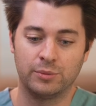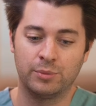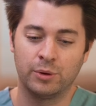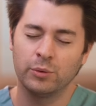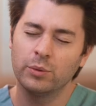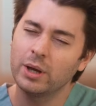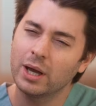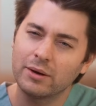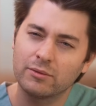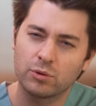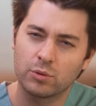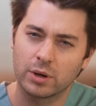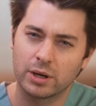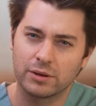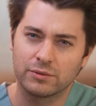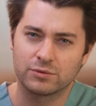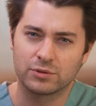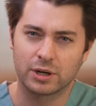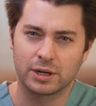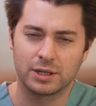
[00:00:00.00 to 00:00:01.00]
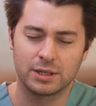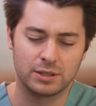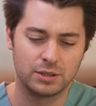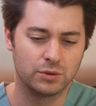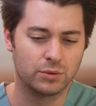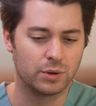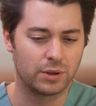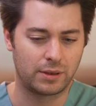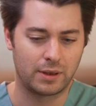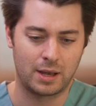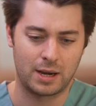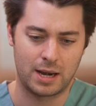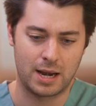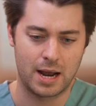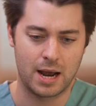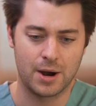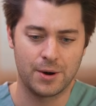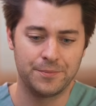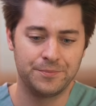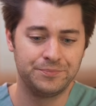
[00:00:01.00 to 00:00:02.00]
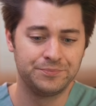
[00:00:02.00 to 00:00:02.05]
but we have a way of trying to deal with that now.